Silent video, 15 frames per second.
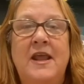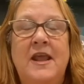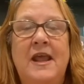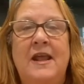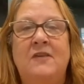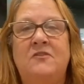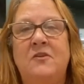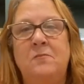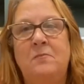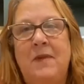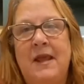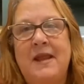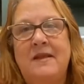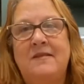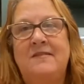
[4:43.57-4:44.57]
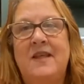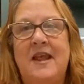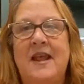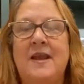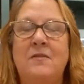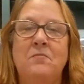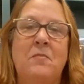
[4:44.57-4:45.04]
and to
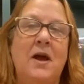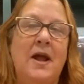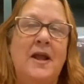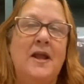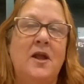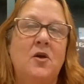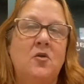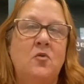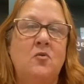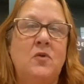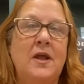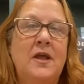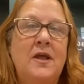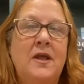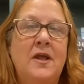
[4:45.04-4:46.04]
maintain my own